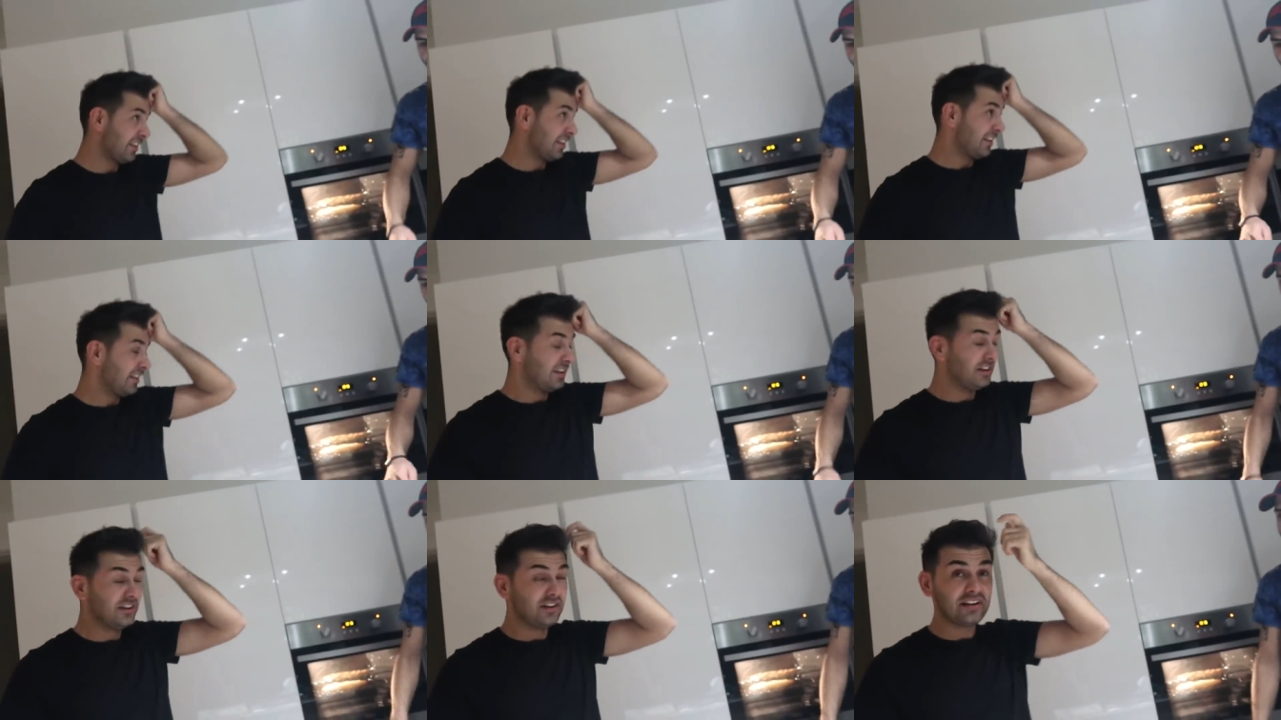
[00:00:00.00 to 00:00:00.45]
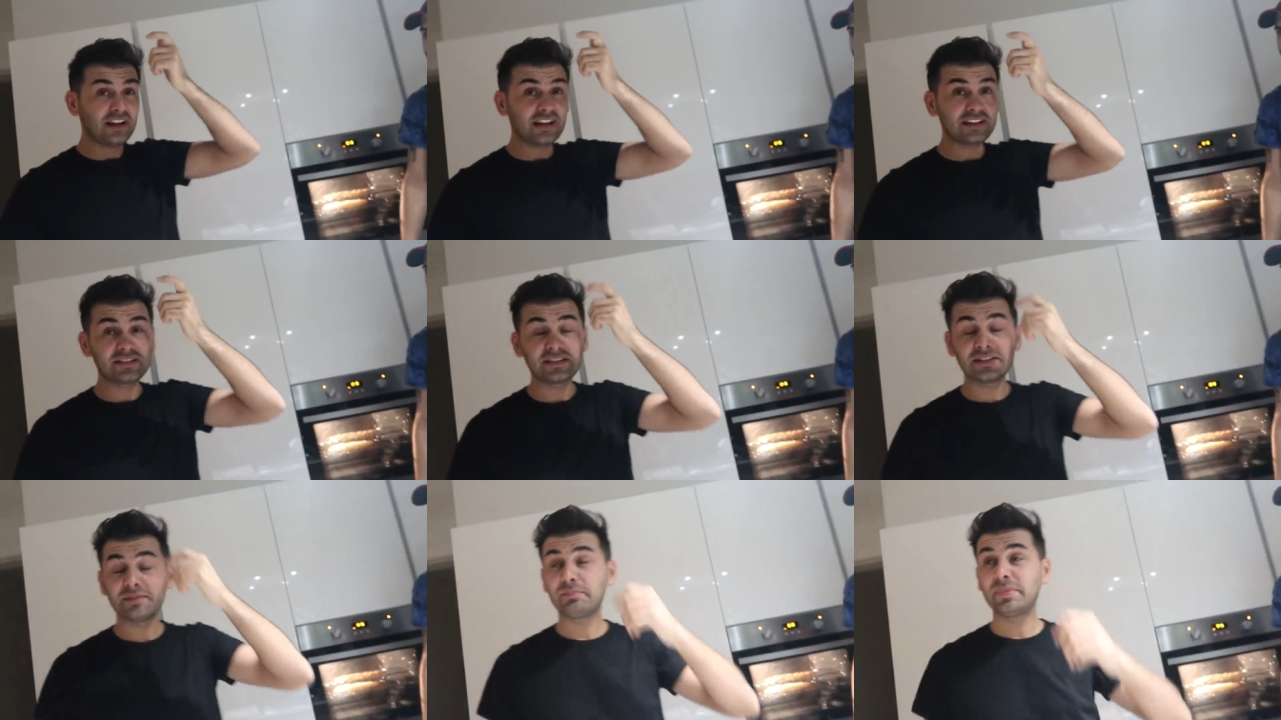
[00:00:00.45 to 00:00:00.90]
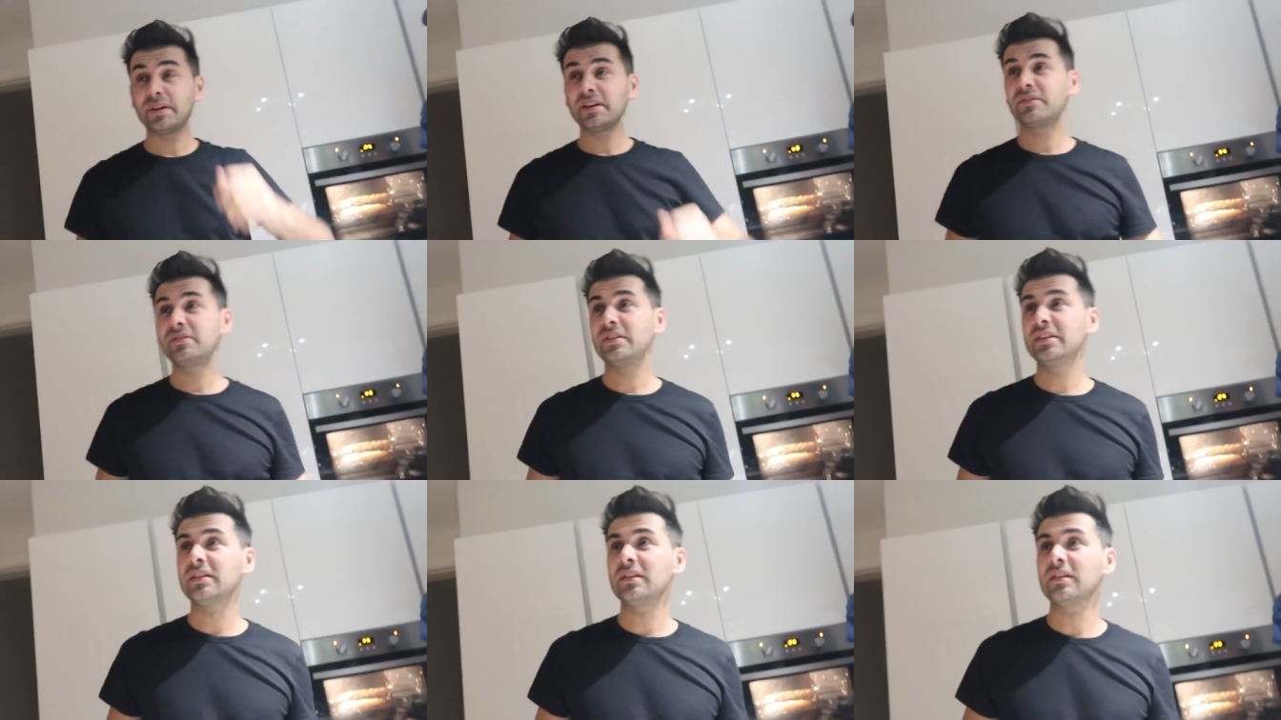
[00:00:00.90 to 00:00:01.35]
cut the pizza? No, that's a
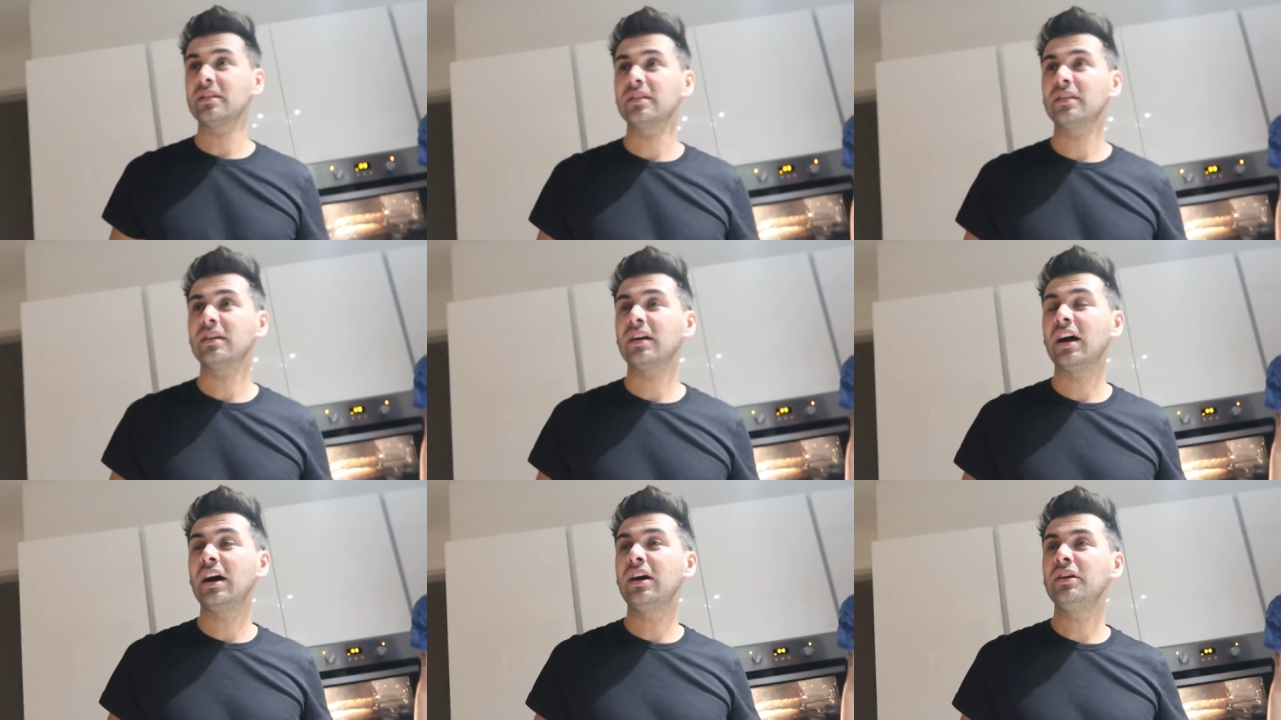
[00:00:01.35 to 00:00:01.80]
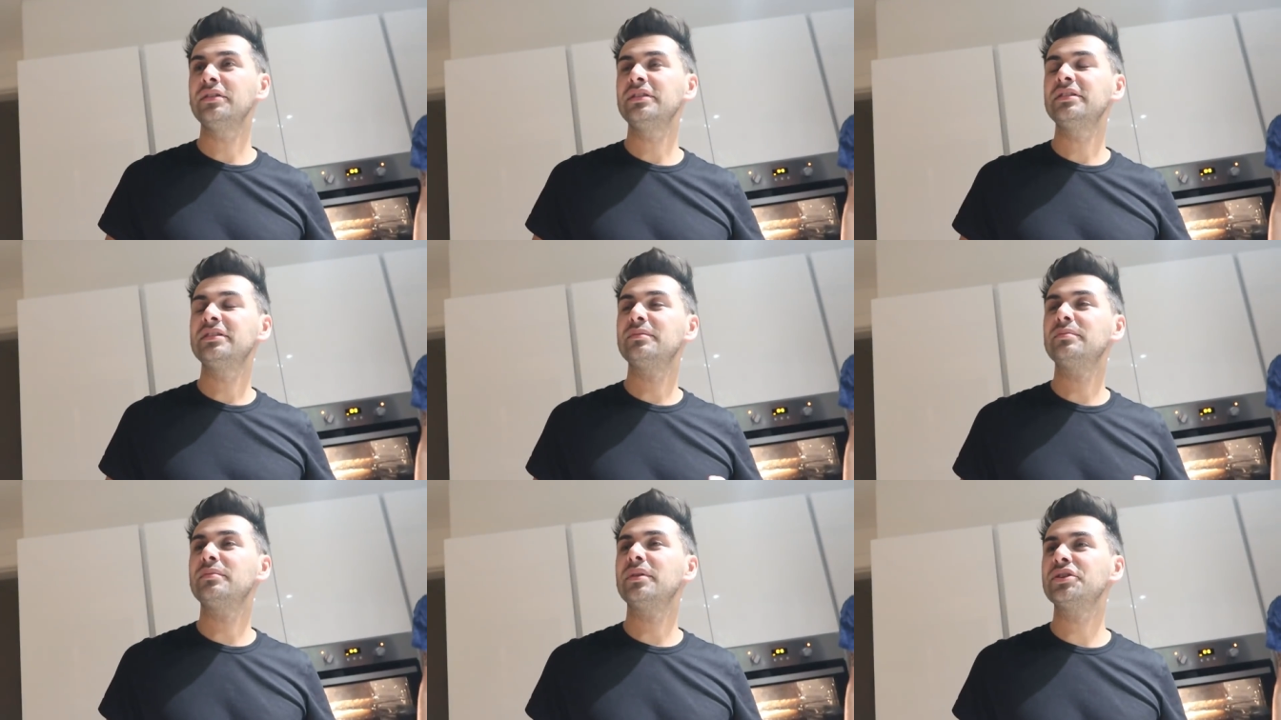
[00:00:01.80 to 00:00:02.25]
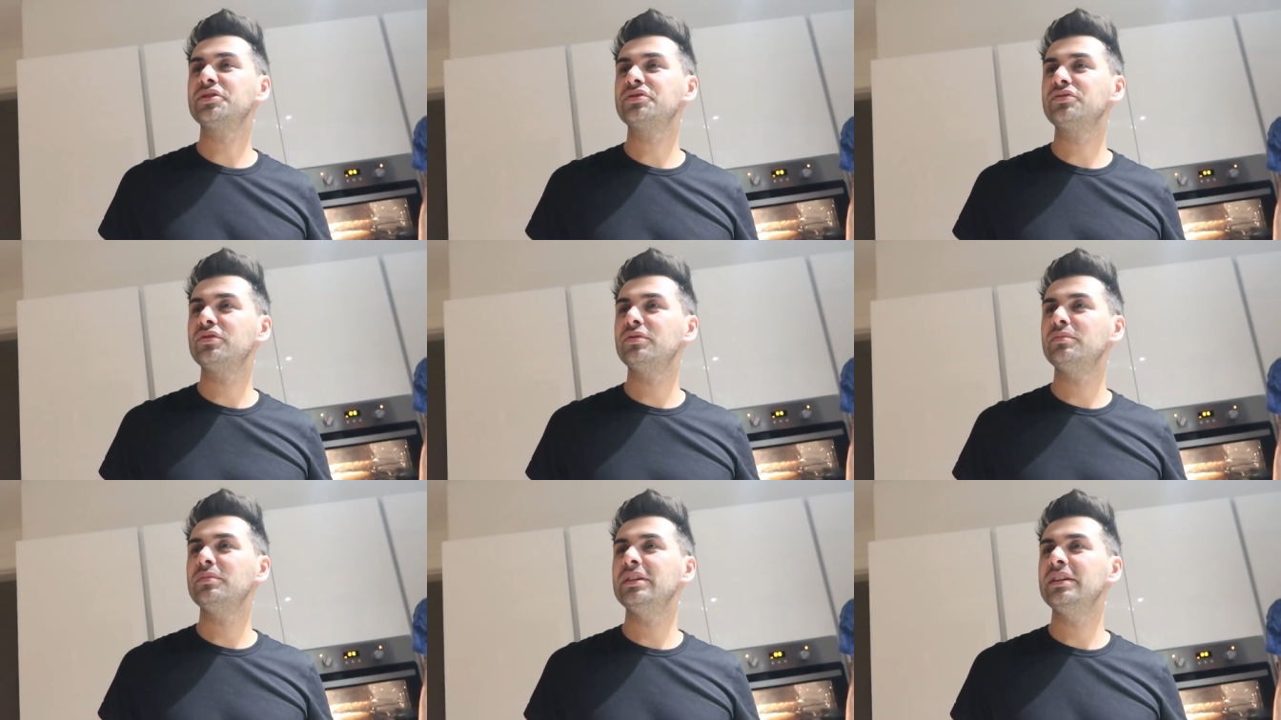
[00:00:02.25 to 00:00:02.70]
big riddle. How did the
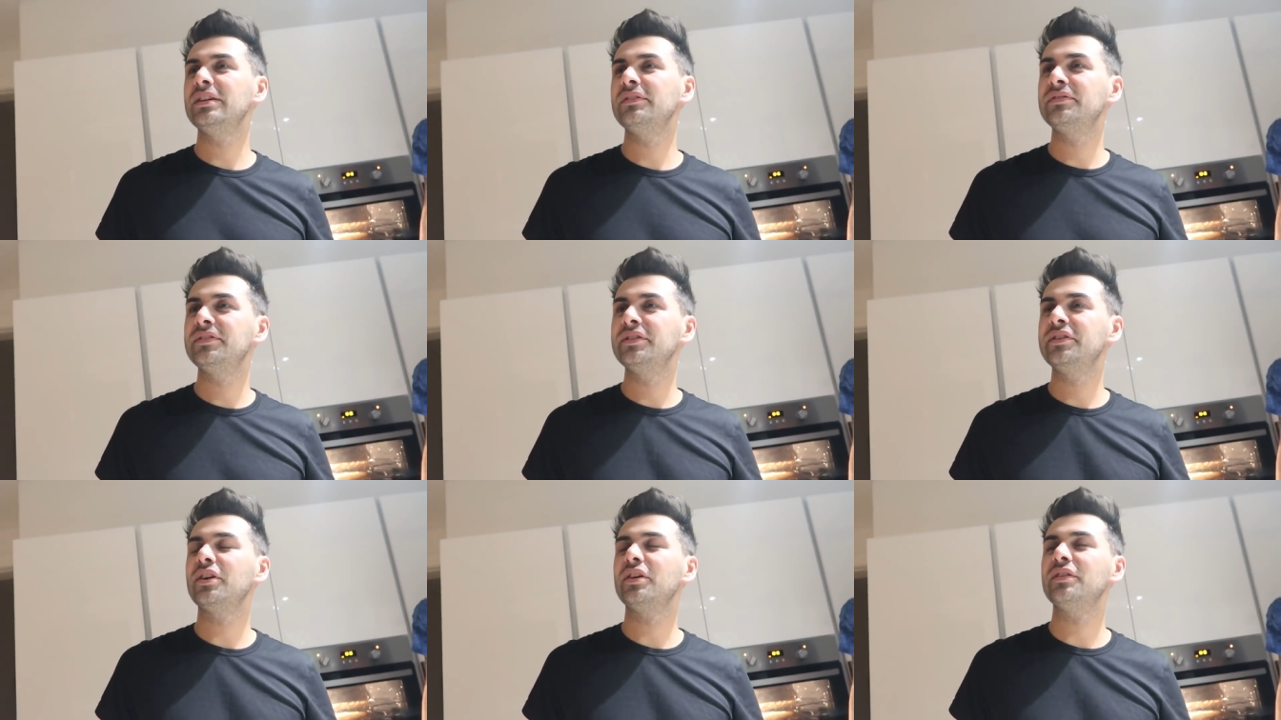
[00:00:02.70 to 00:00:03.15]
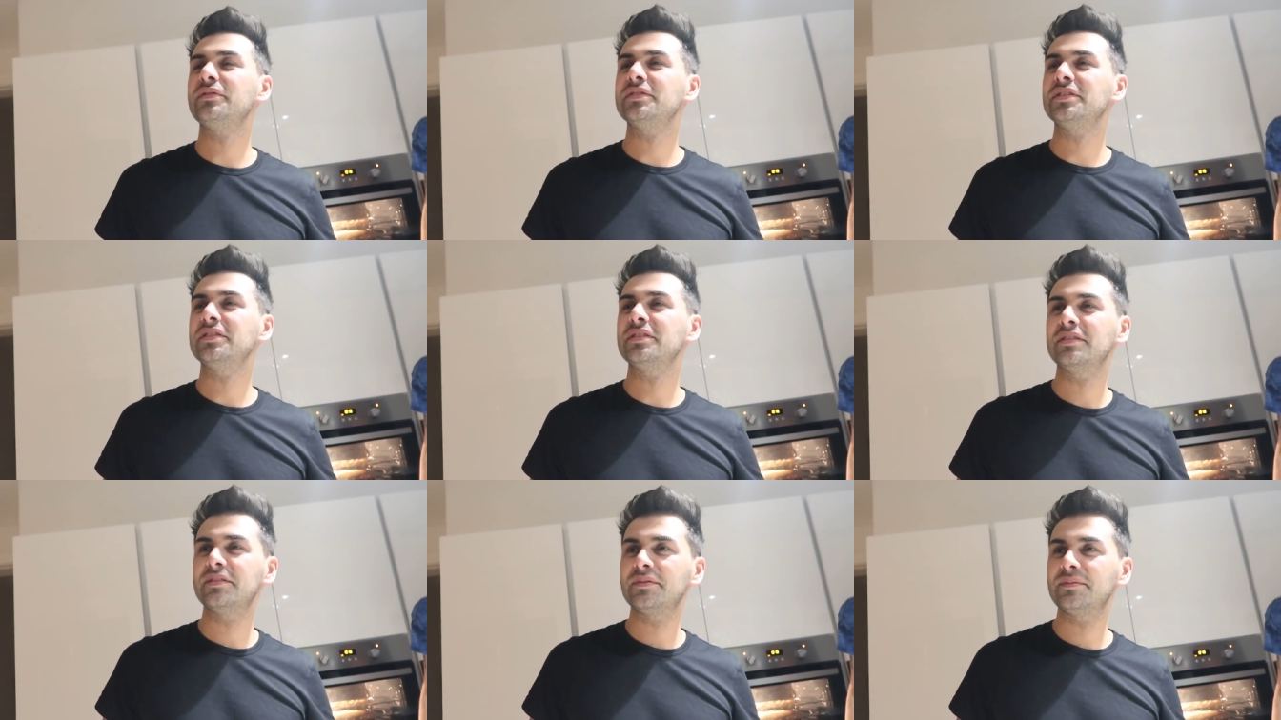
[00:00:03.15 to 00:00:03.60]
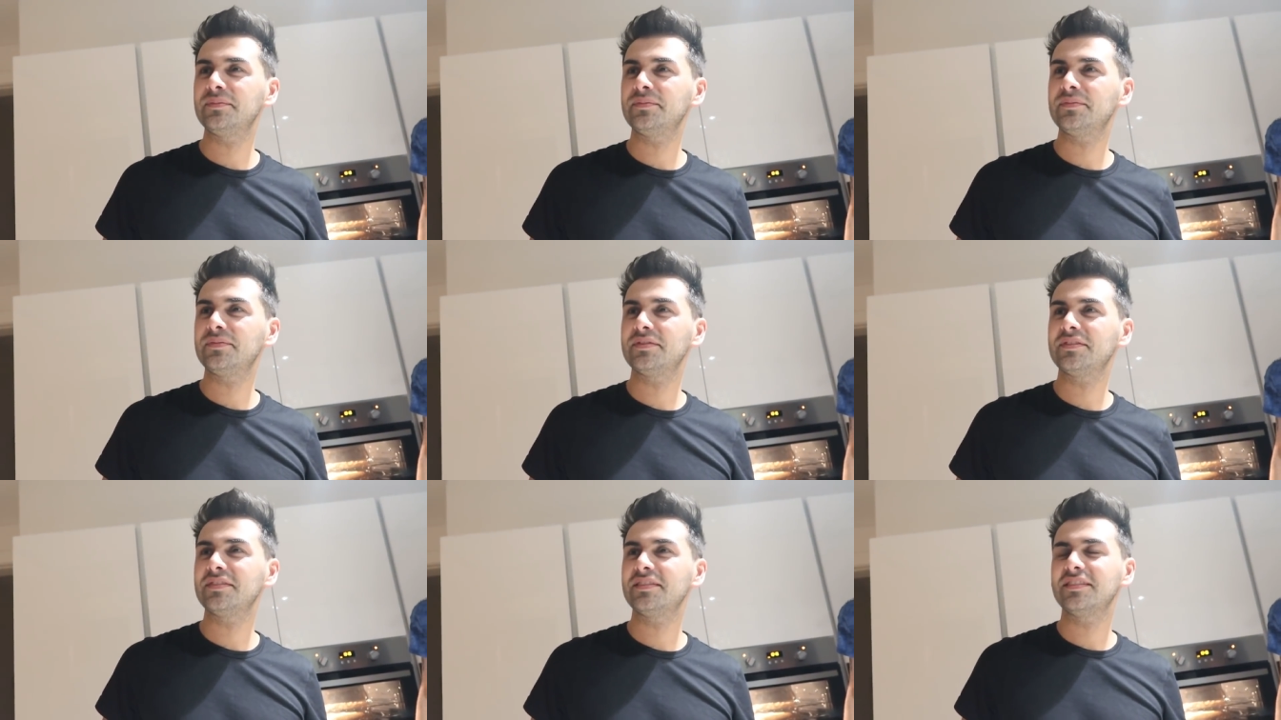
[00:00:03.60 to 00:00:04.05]
mushroom leave the oven?
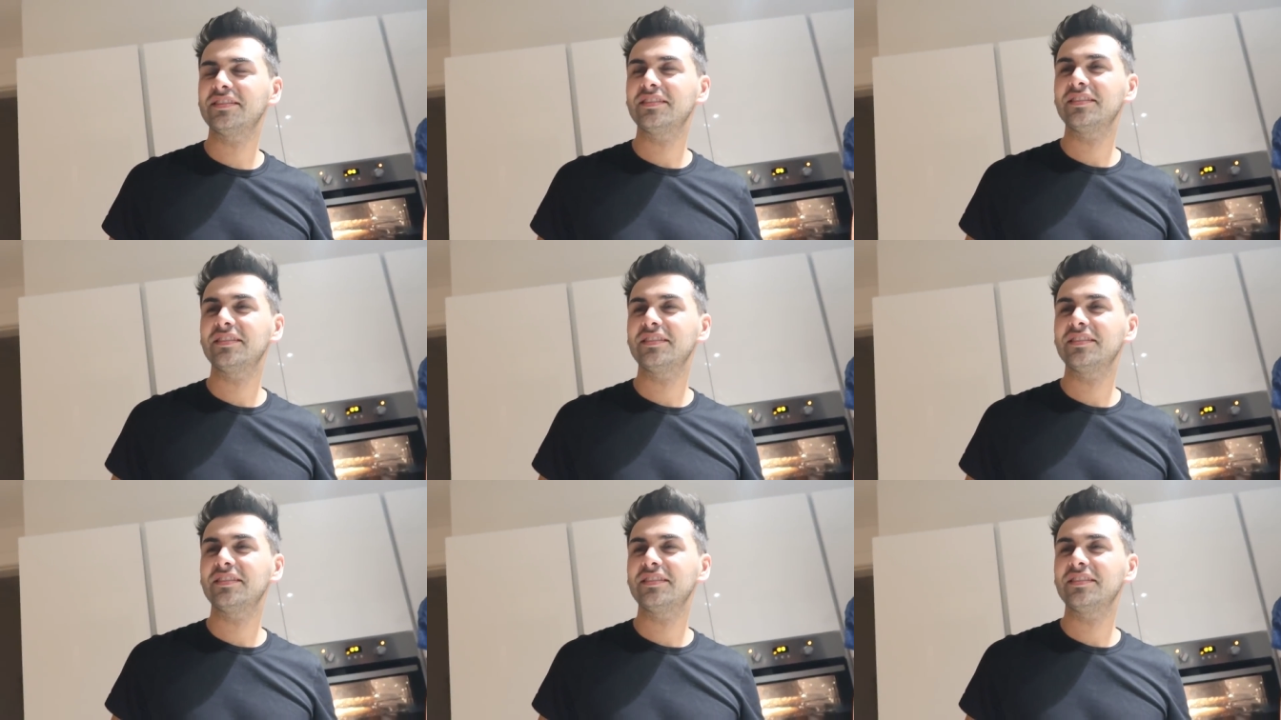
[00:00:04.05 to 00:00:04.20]
Aliens.